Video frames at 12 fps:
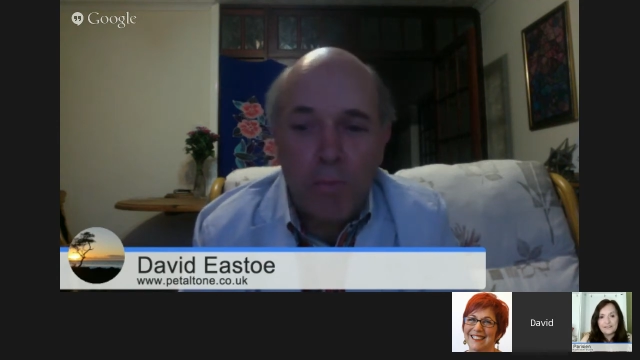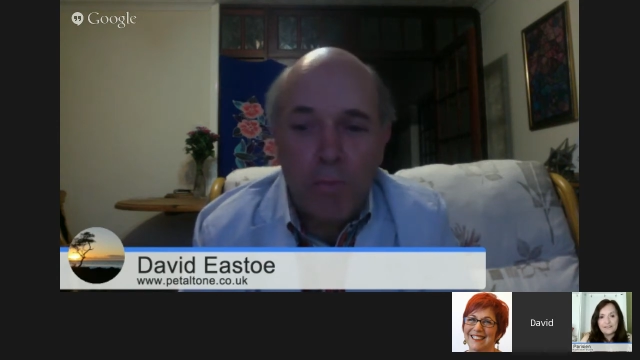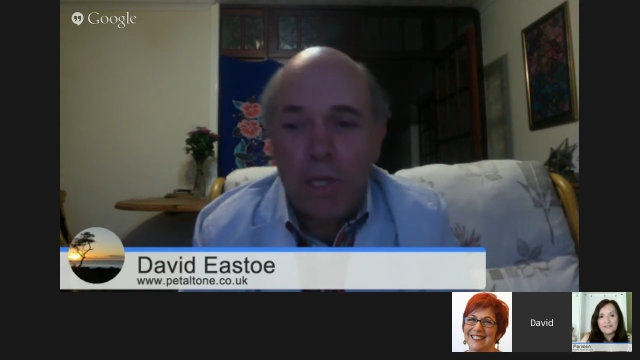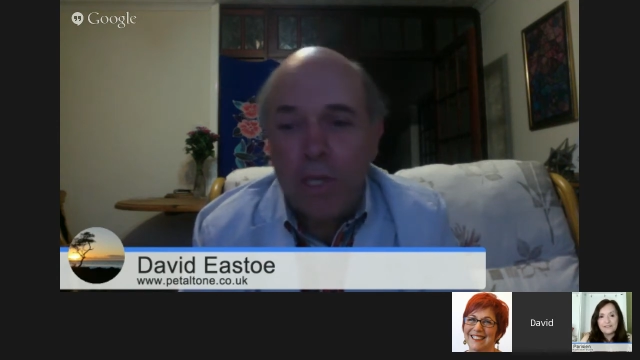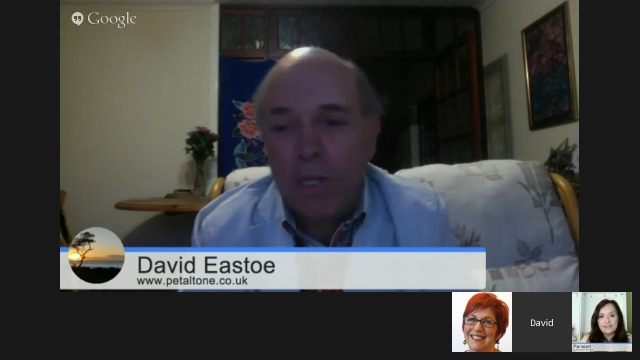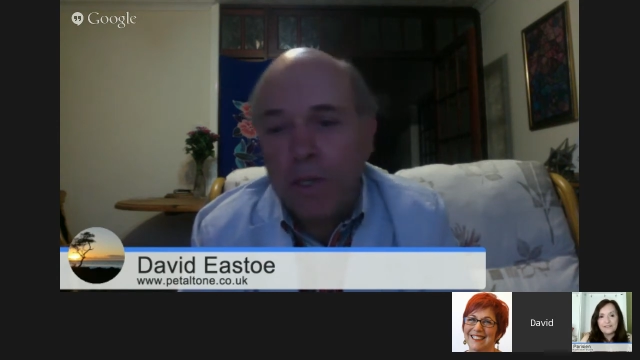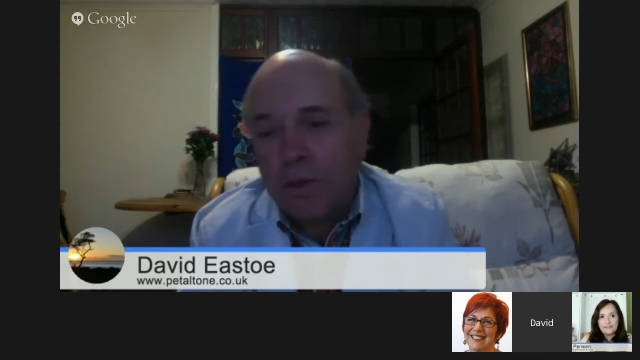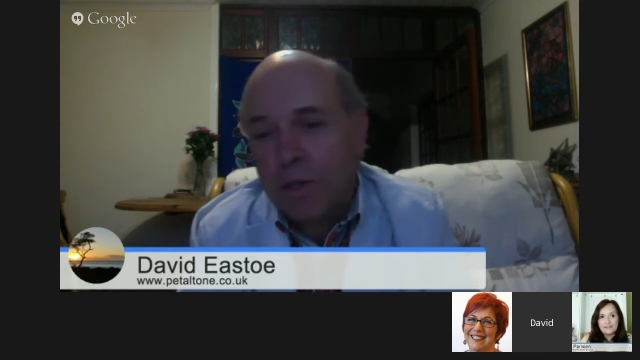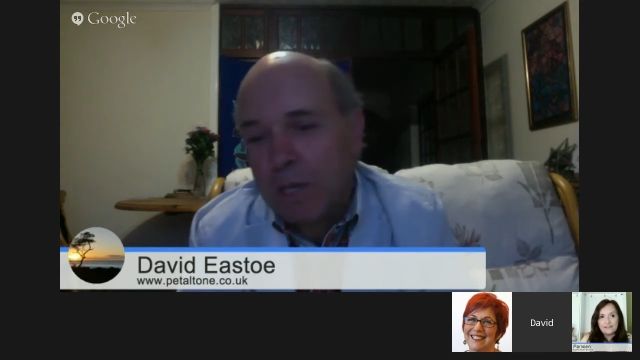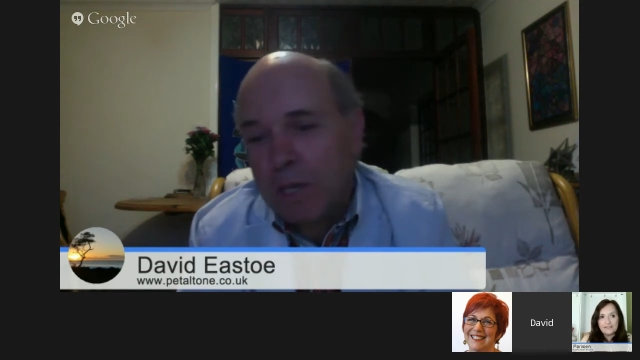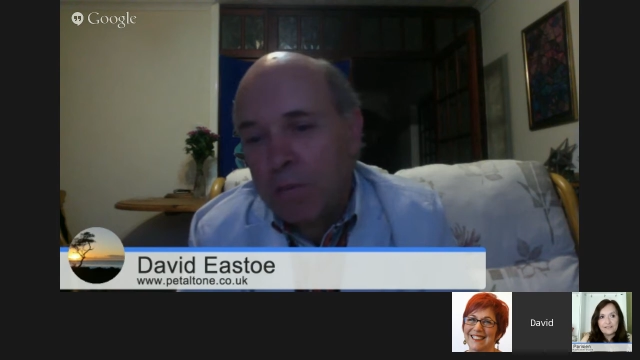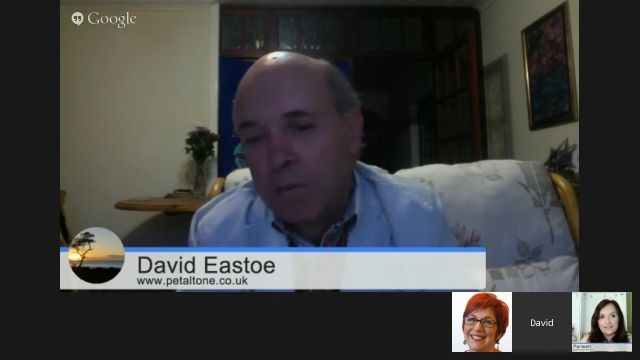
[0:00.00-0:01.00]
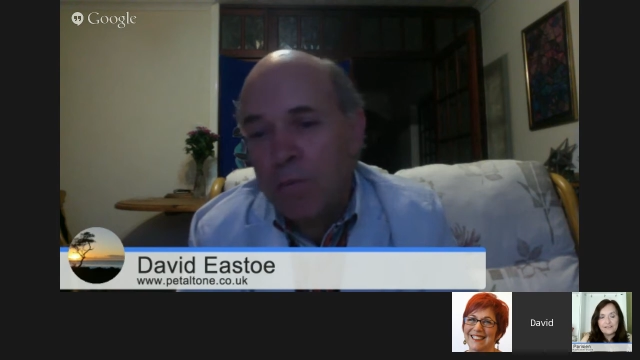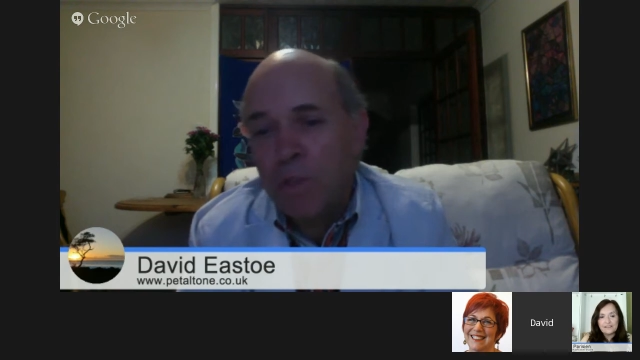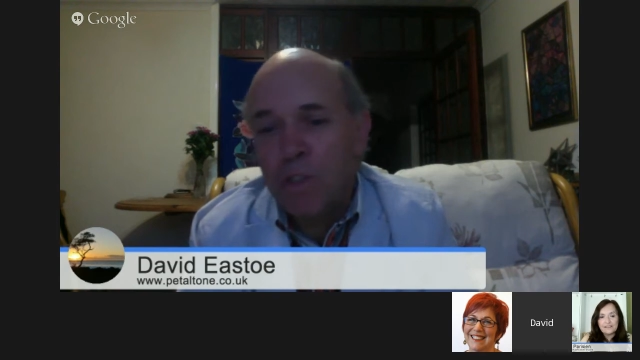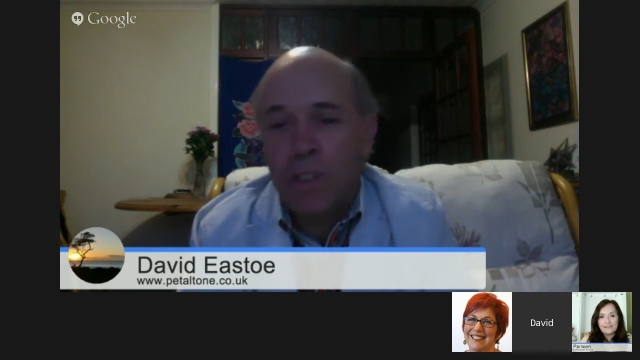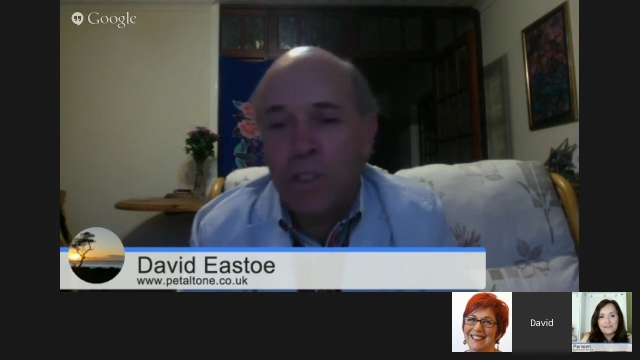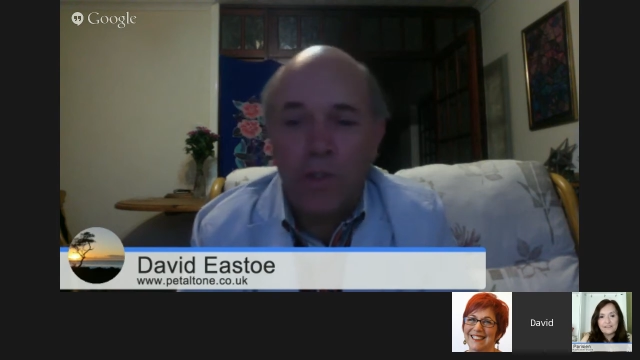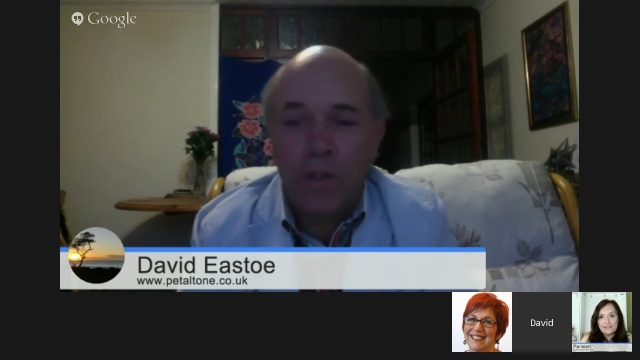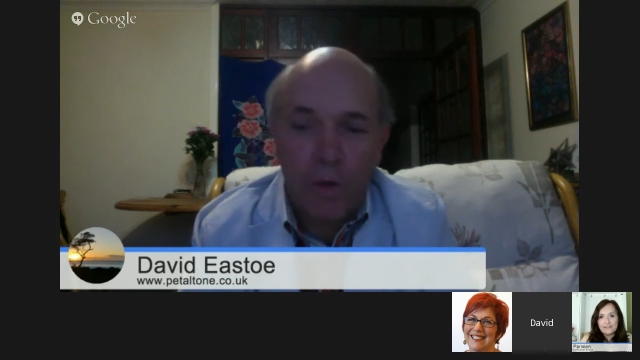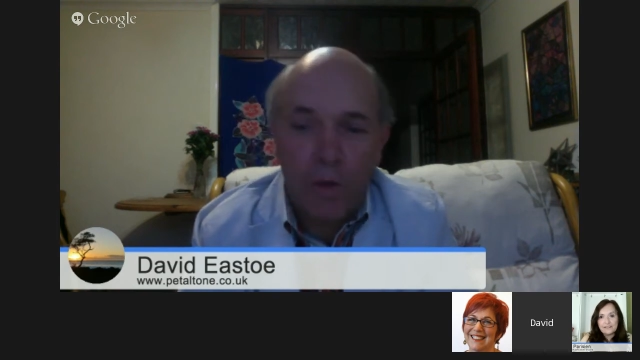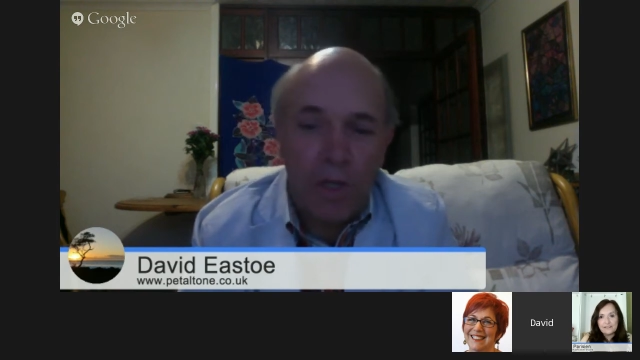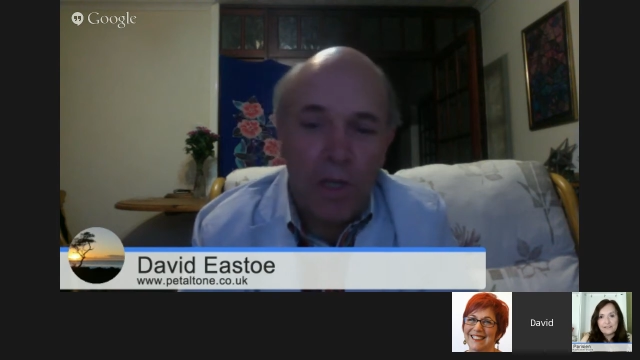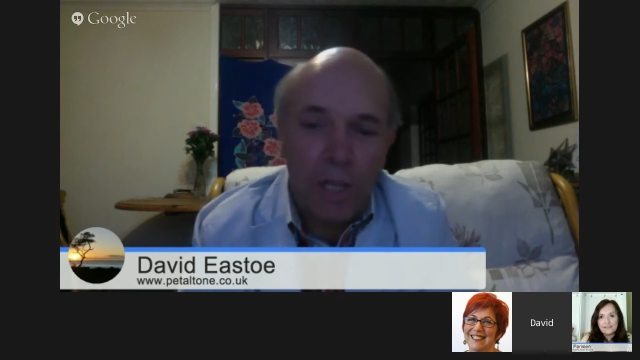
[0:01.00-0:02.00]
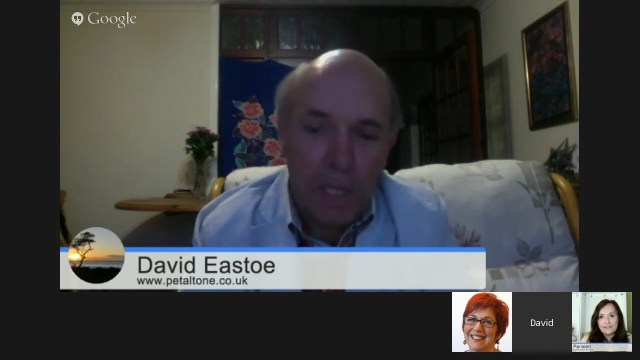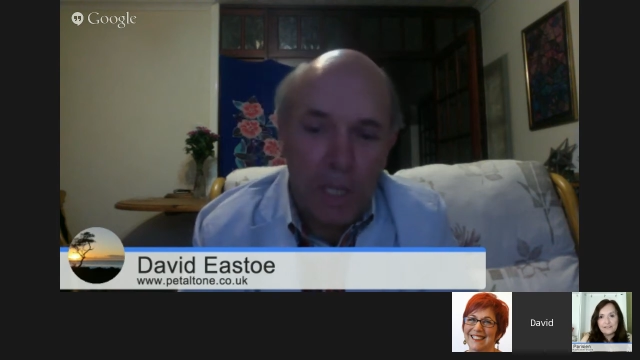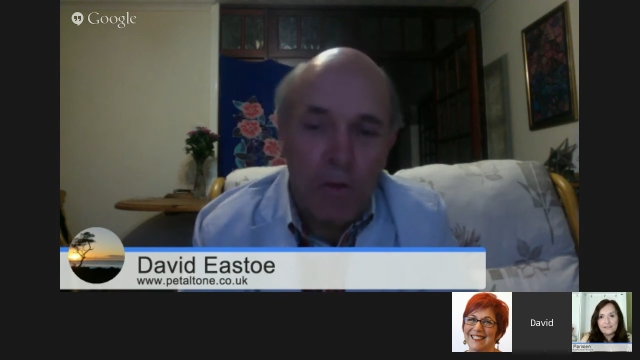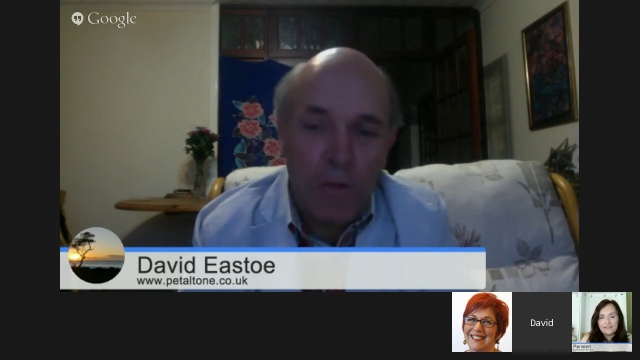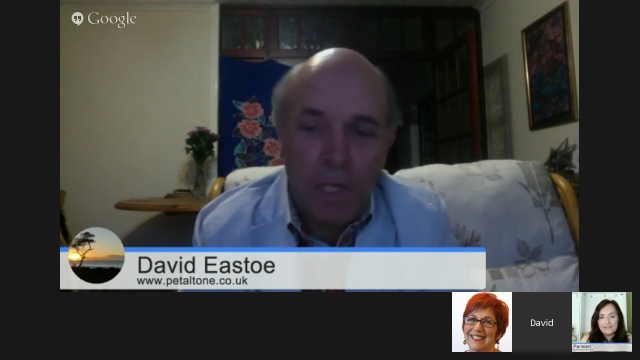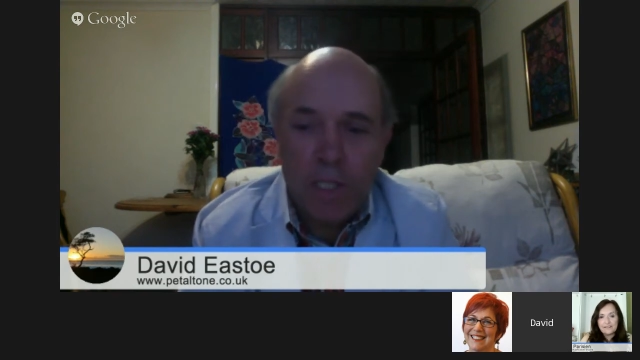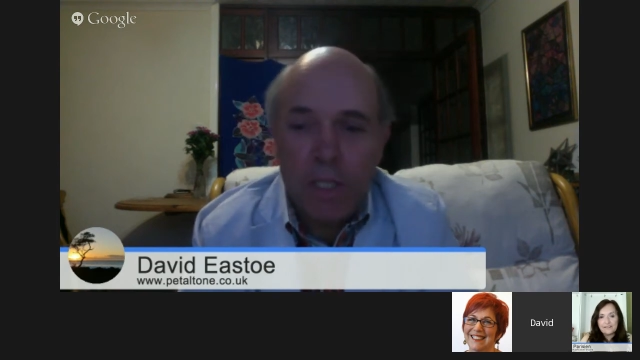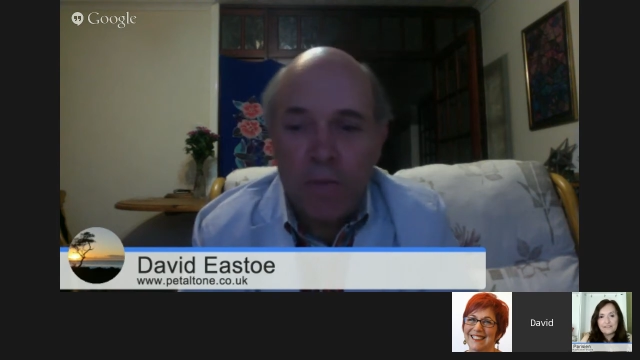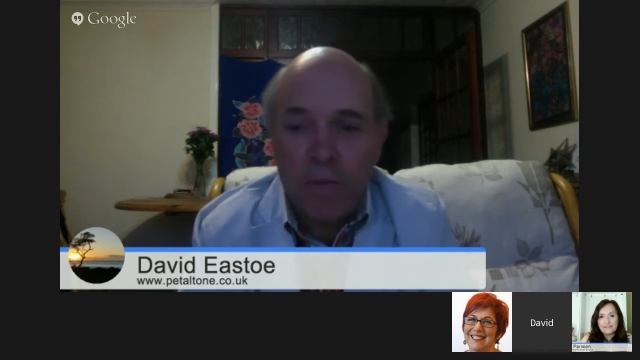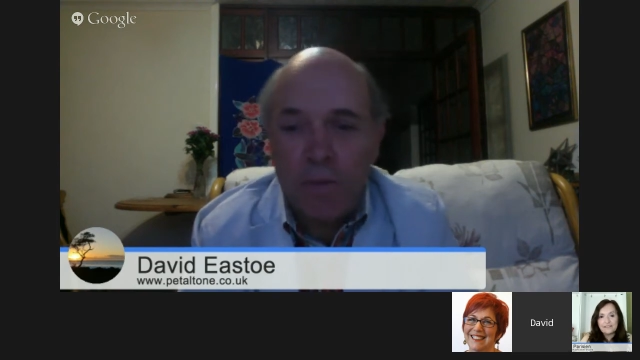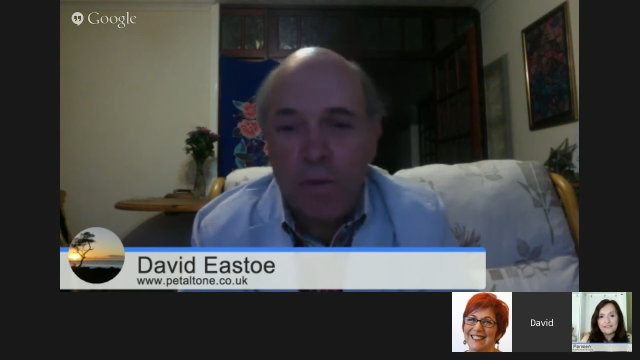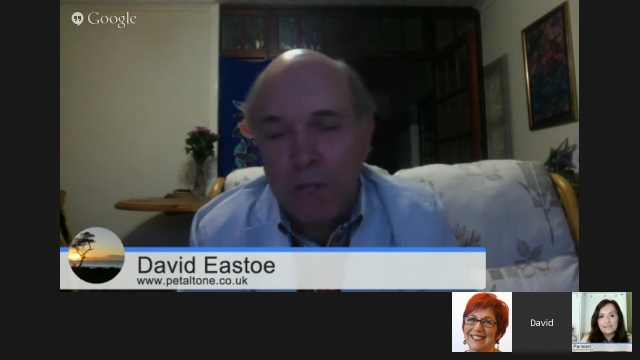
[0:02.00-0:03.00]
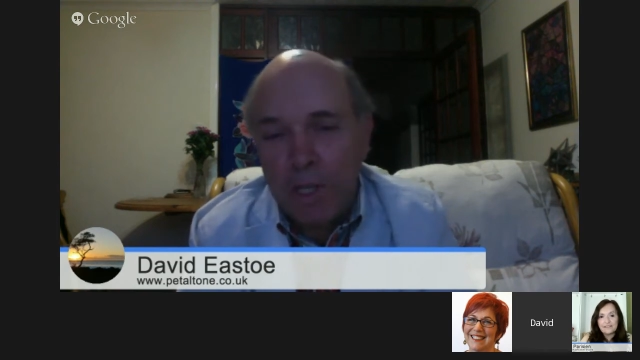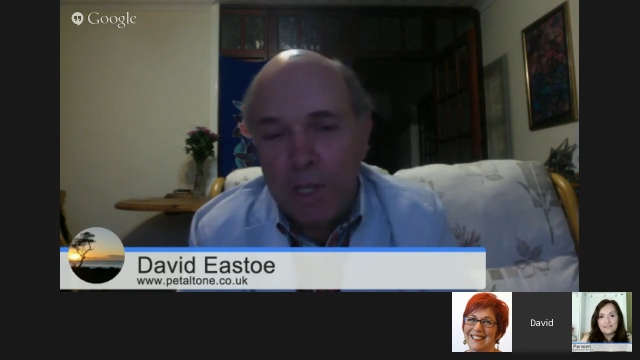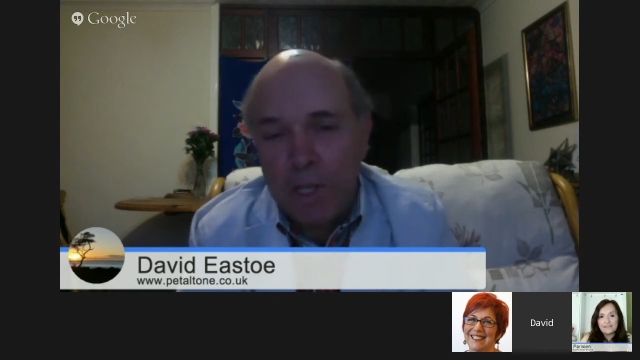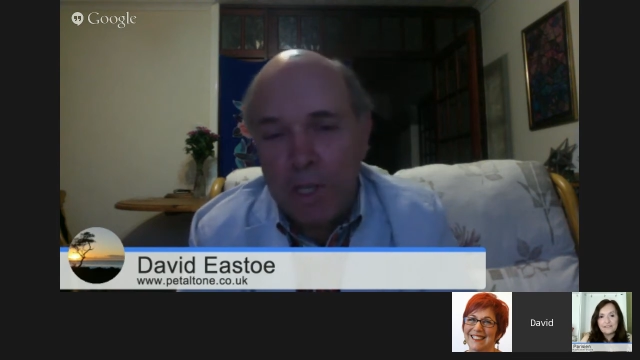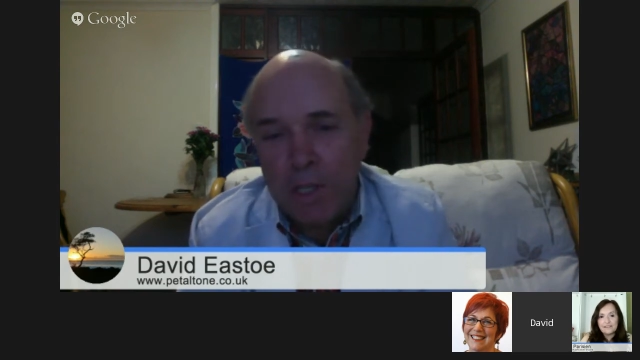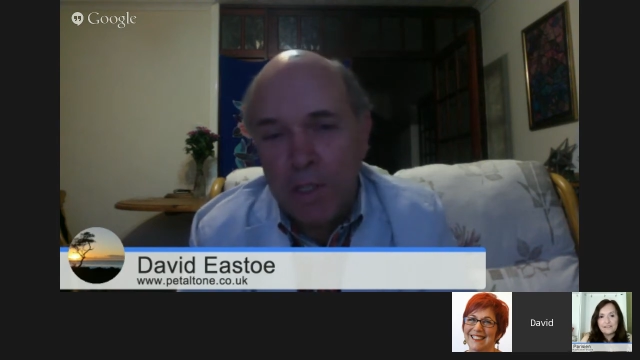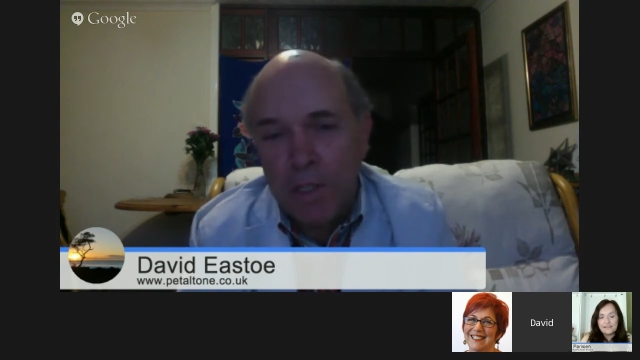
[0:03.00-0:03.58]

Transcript: B, you can get permission to do it, and all these different things.